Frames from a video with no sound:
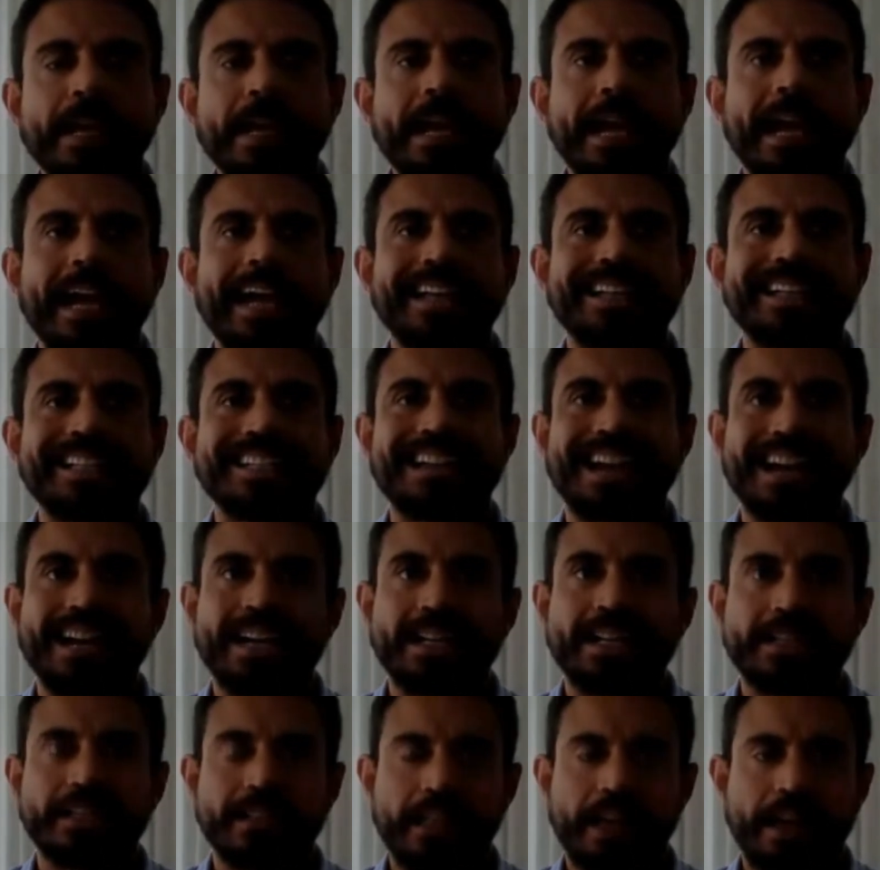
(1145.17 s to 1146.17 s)
And
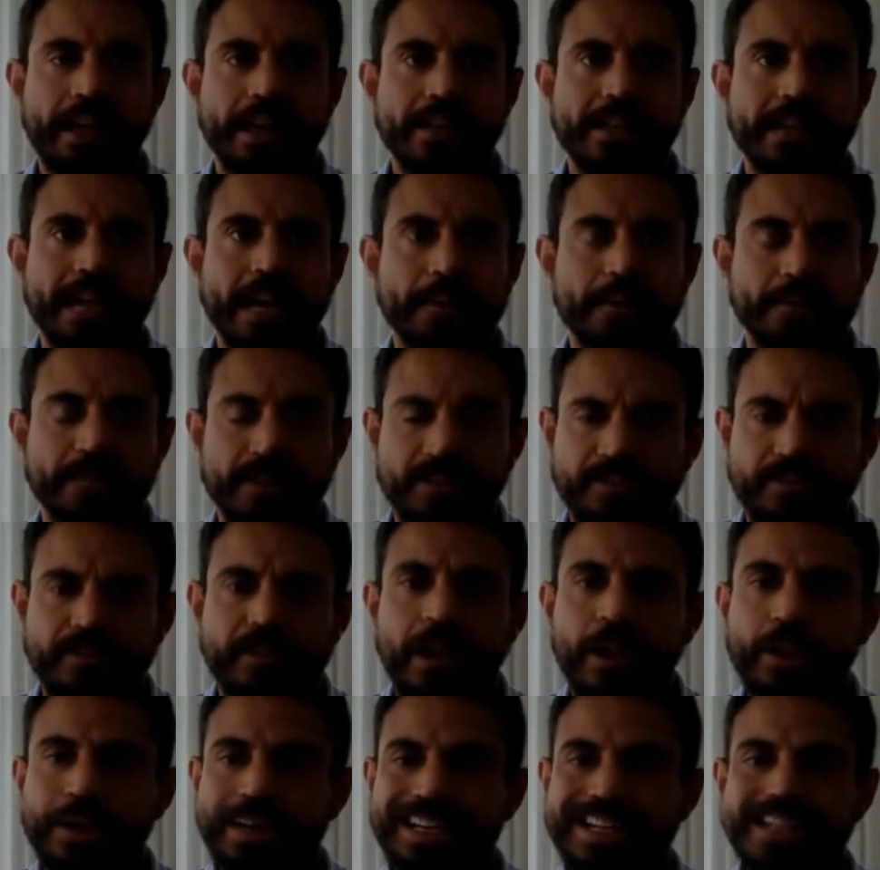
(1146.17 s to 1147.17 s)
science a lot of times is
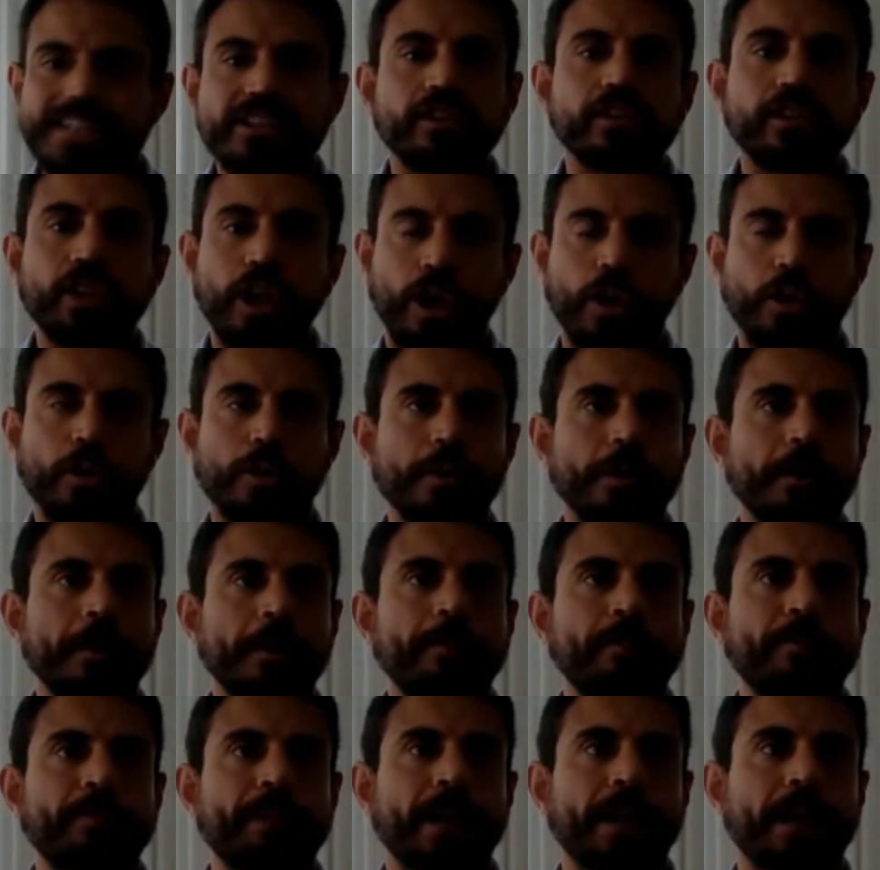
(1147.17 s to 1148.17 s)
very slow
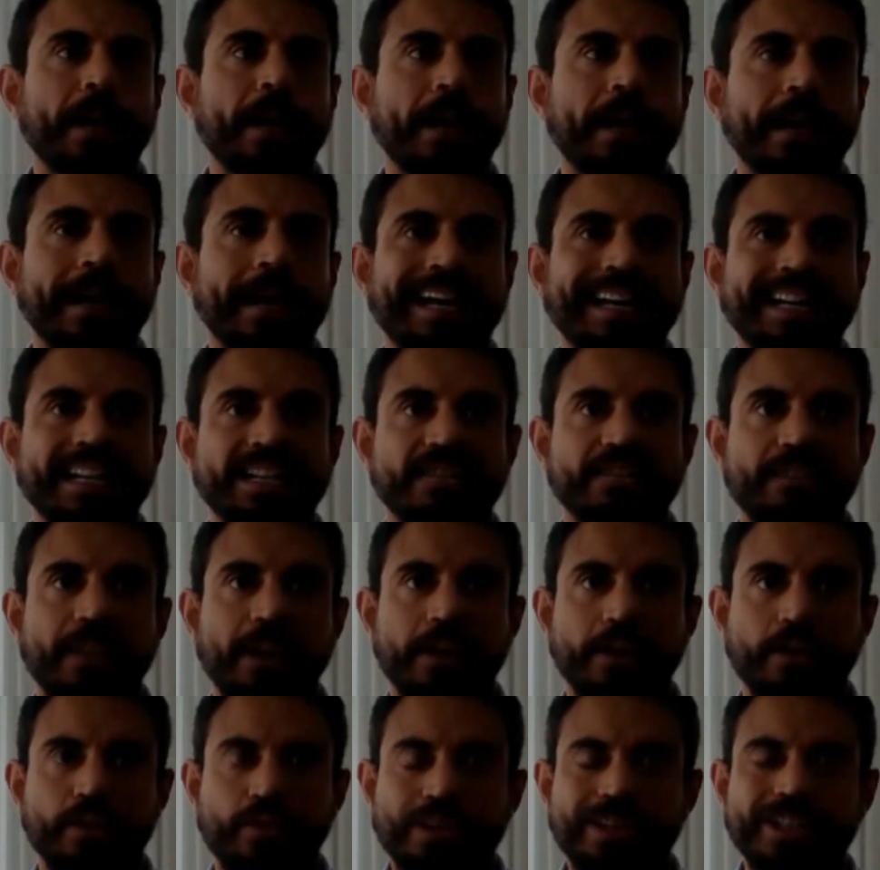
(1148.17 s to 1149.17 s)
and it's
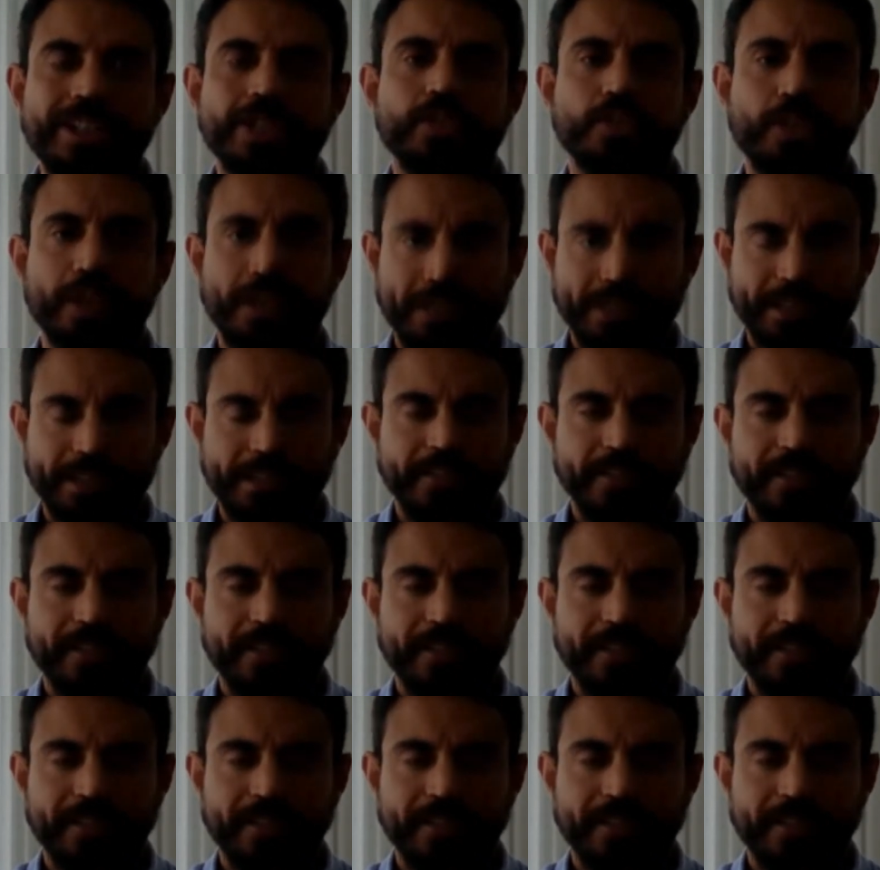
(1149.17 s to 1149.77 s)
very restrictive.